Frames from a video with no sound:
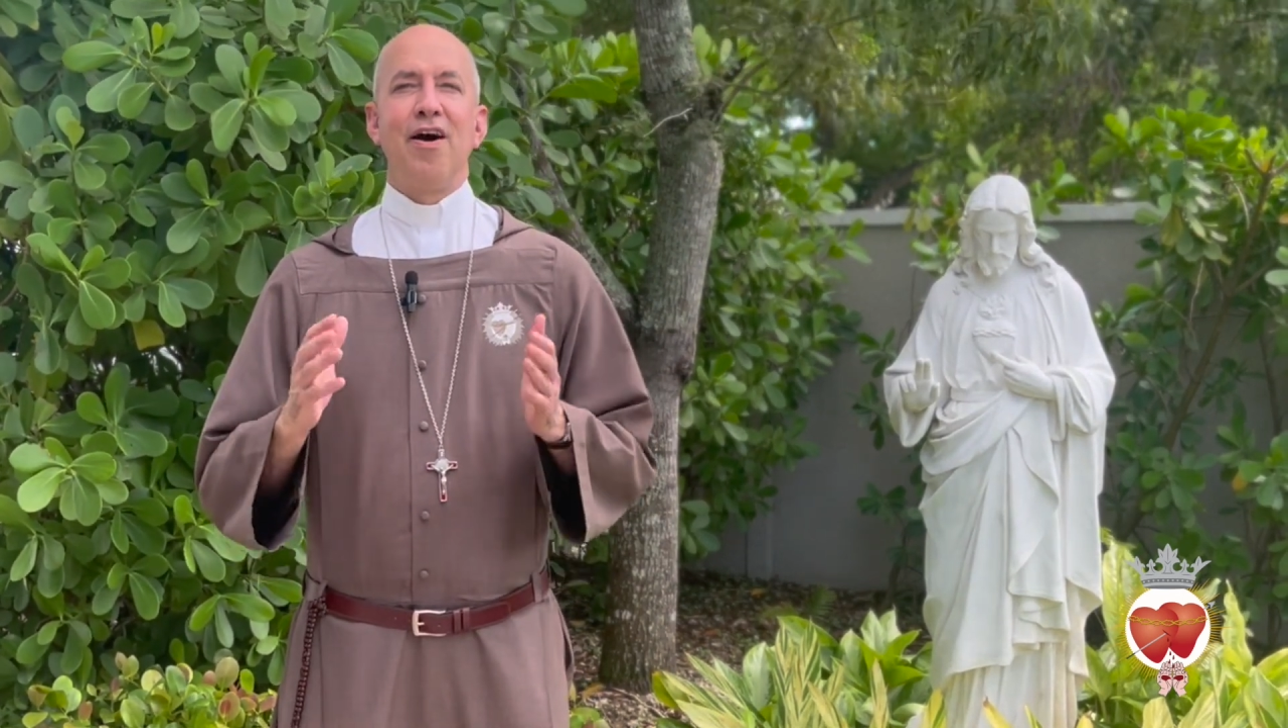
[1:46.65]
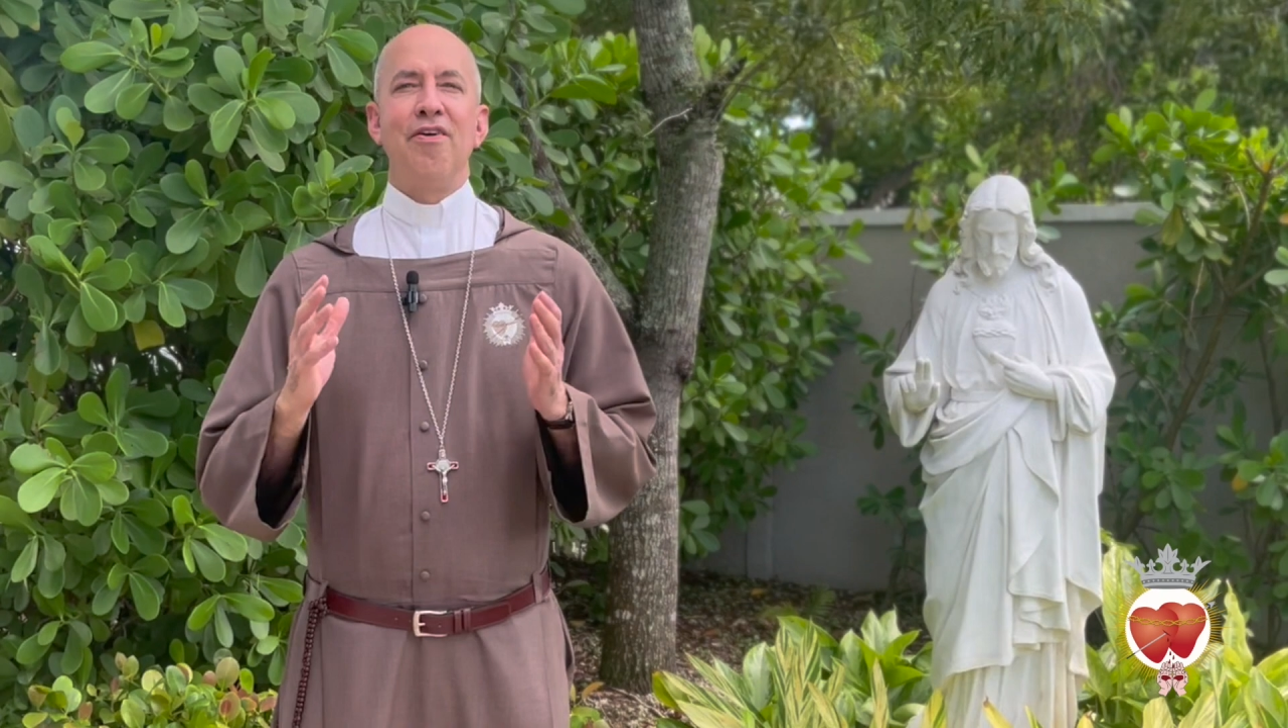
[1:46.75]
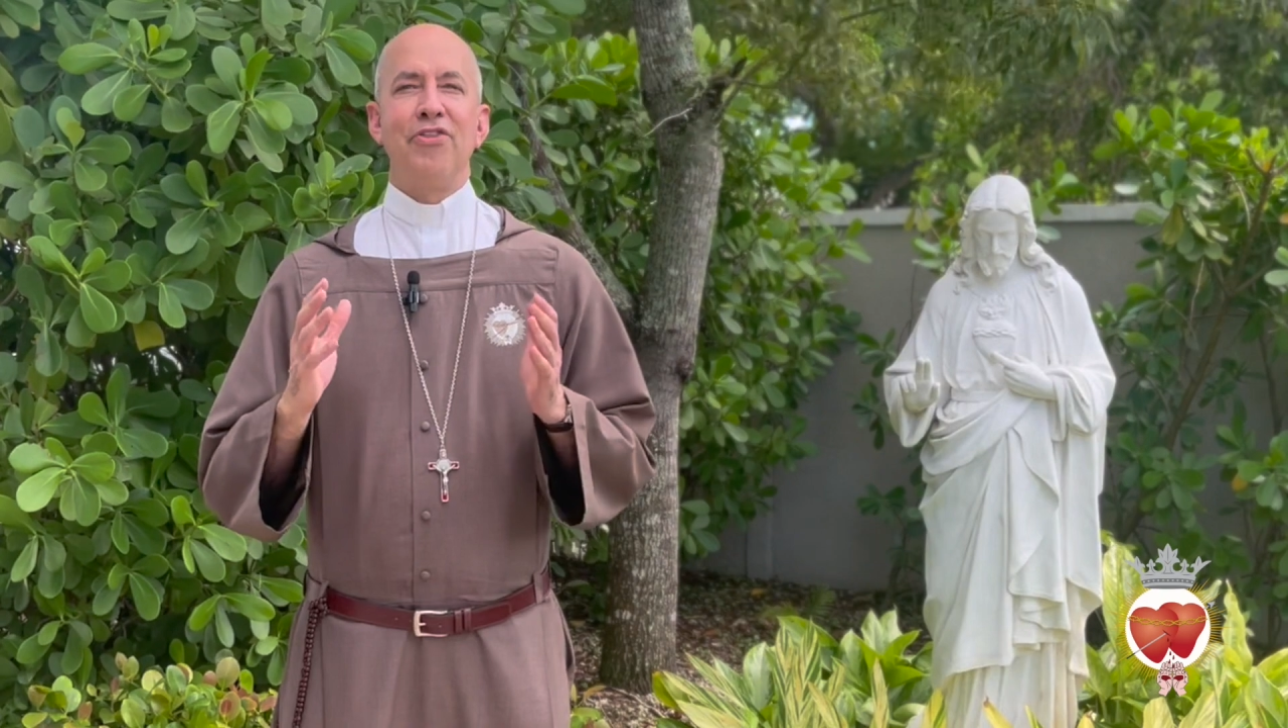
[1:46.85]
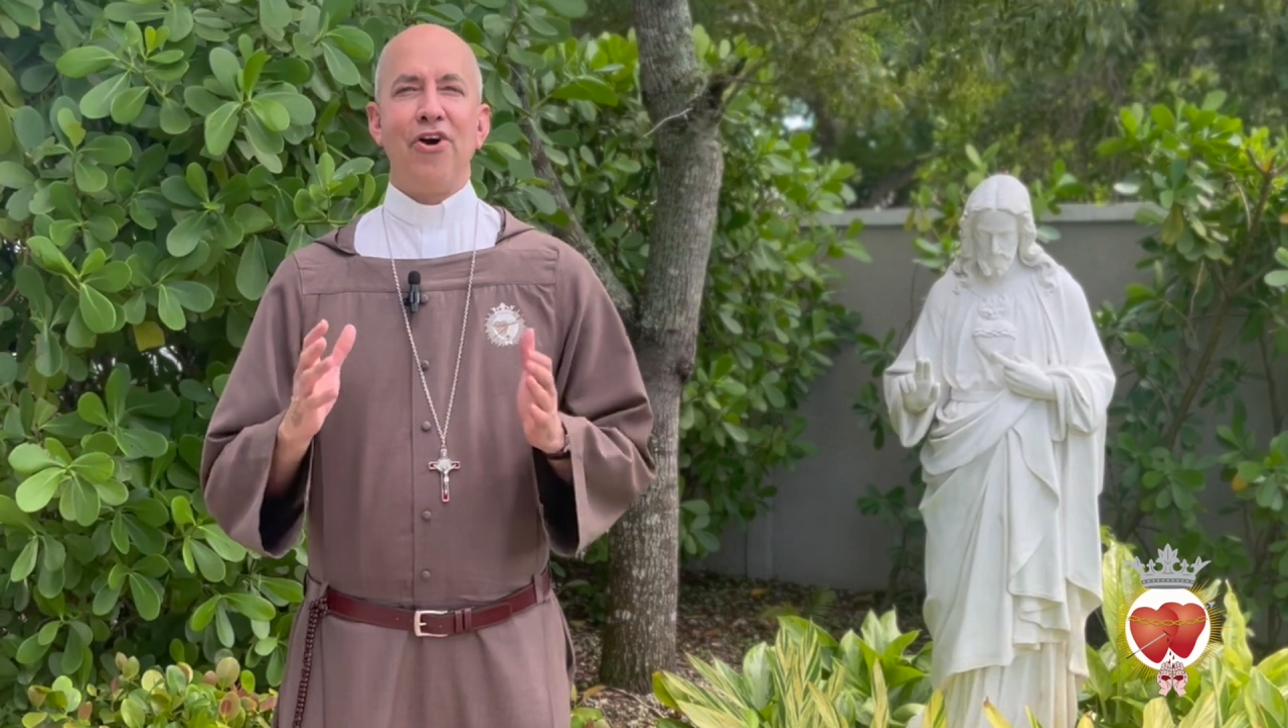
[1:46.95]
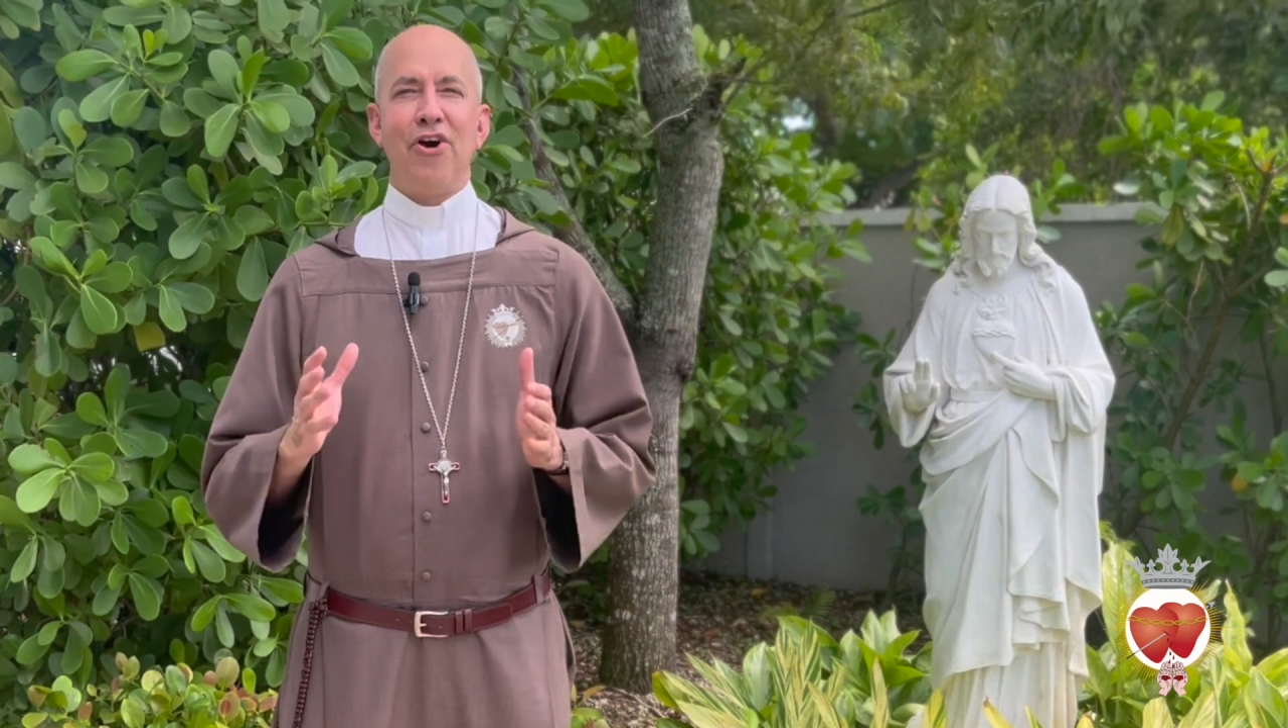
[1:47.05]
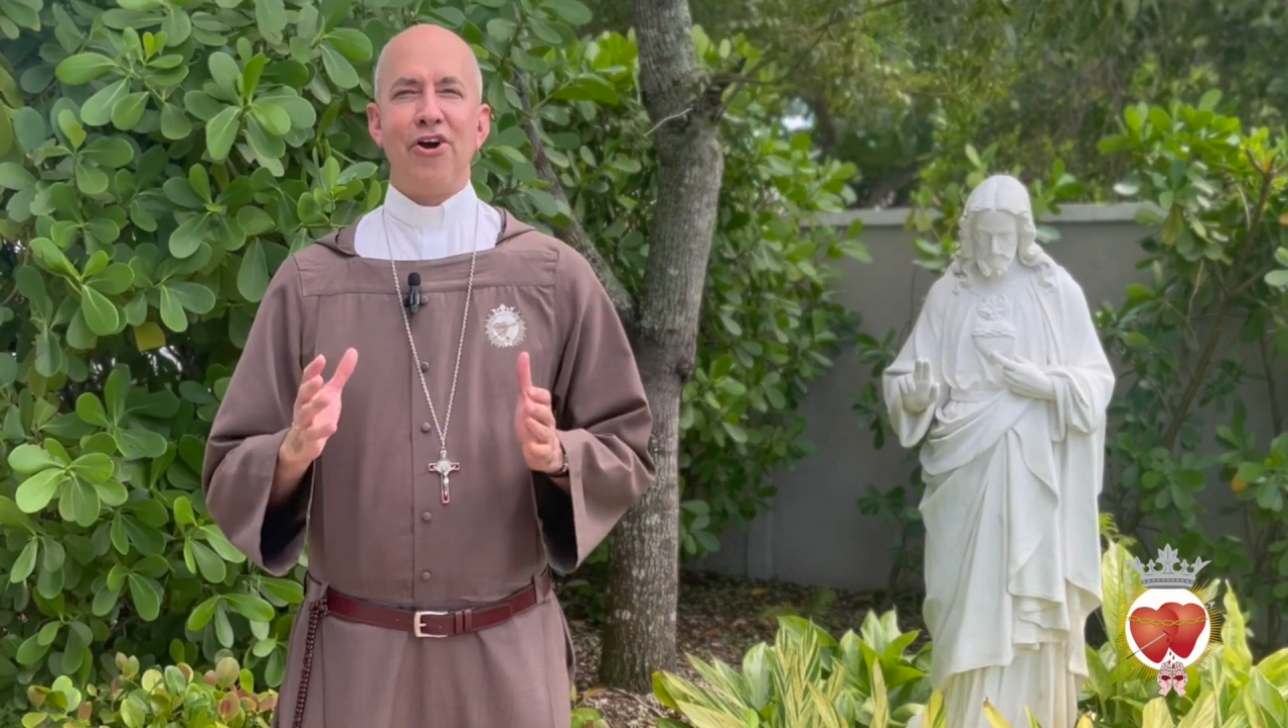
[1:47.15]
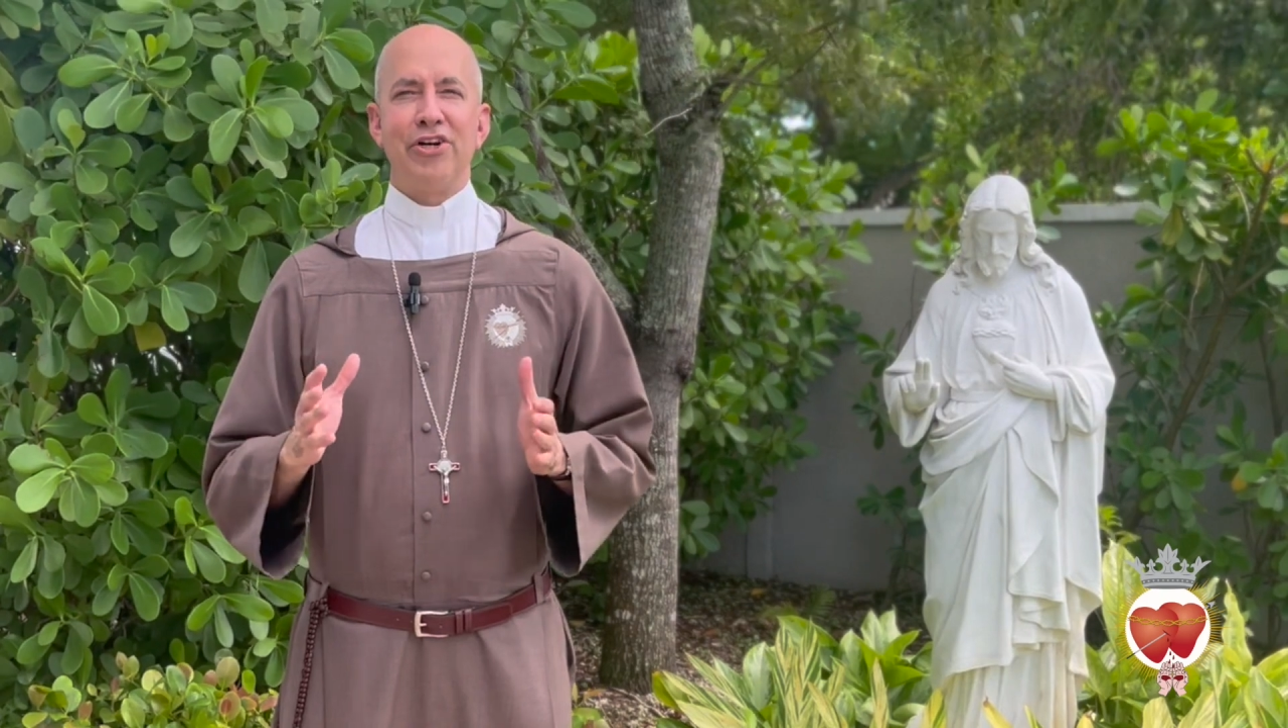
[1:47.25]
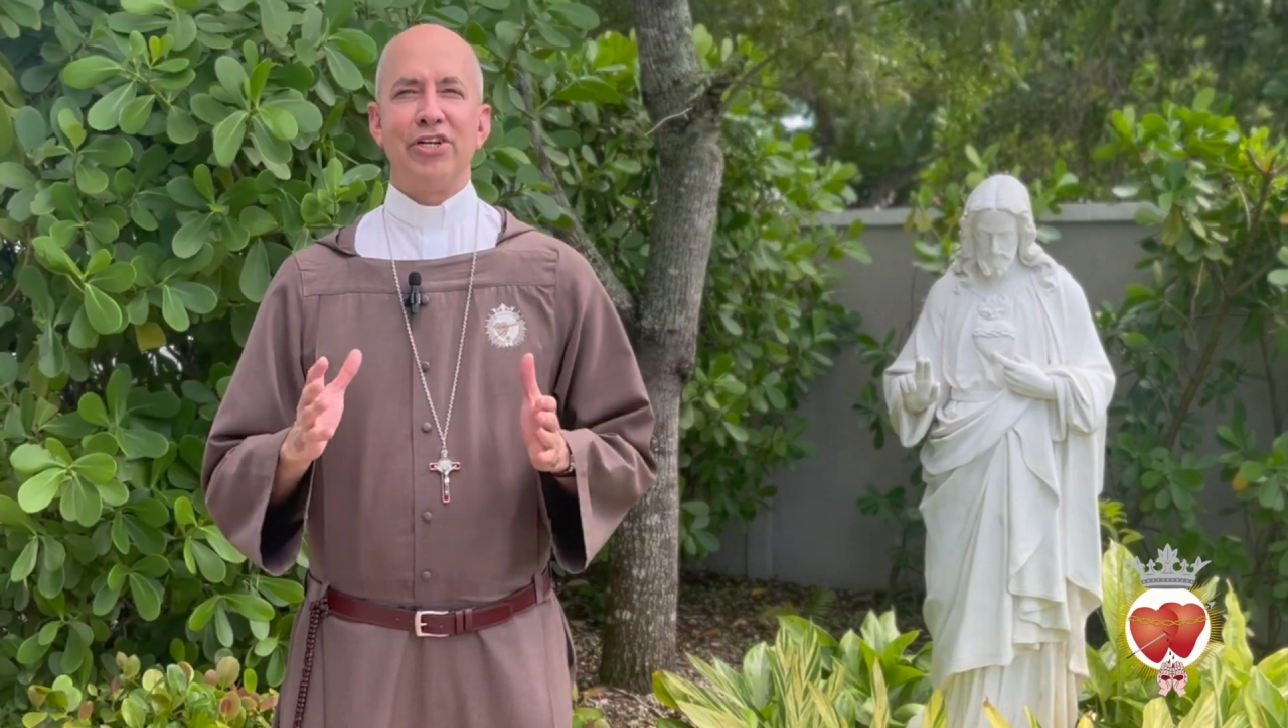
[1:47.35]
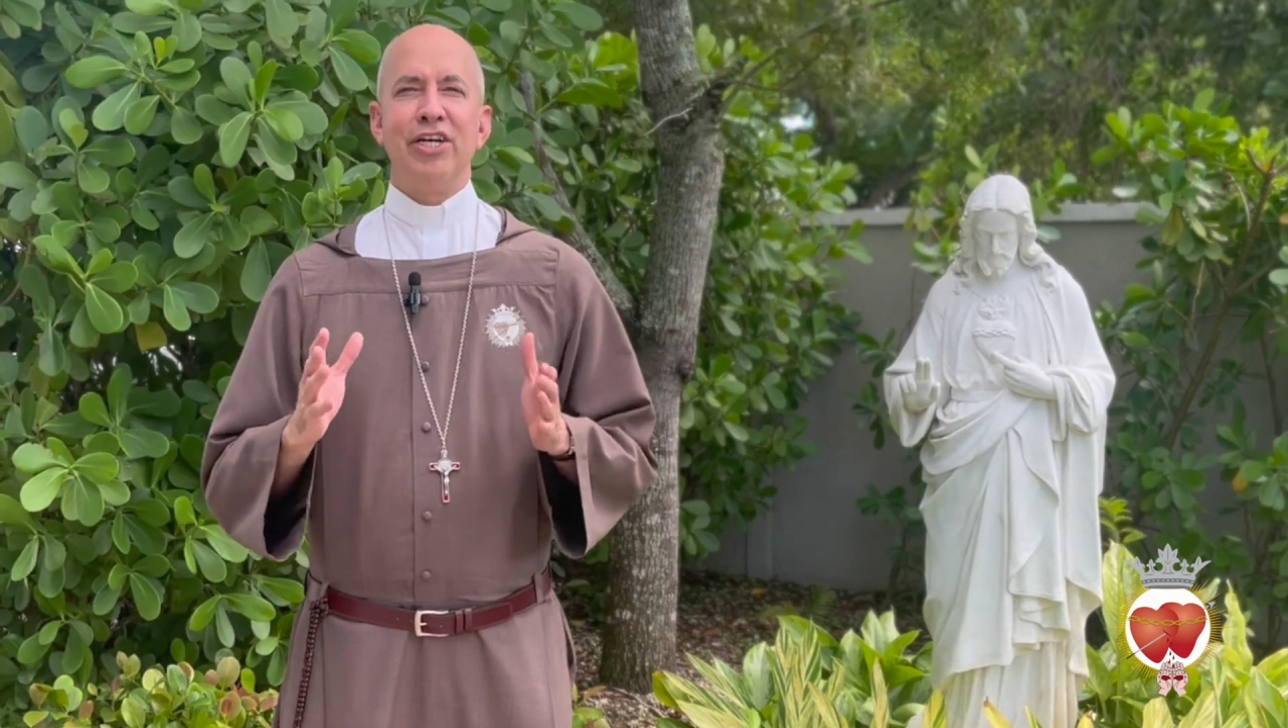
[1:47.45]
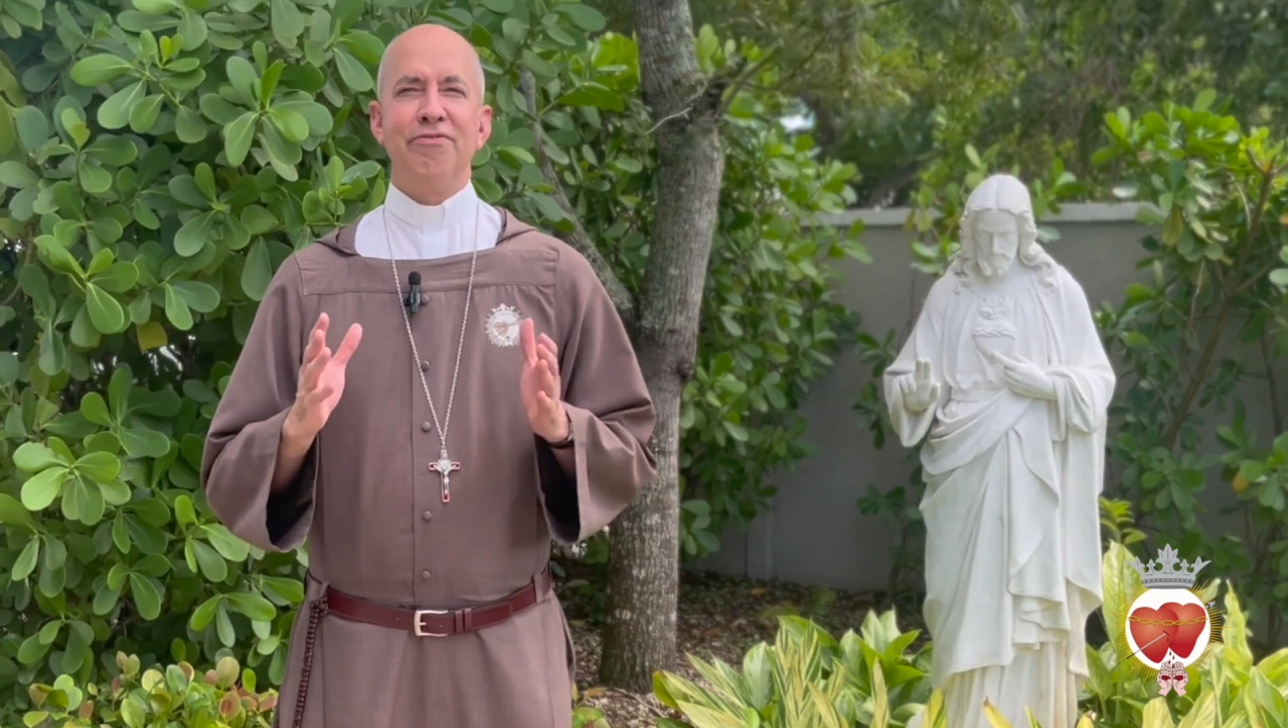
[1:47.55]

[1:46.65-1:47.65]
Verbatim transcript: of the heart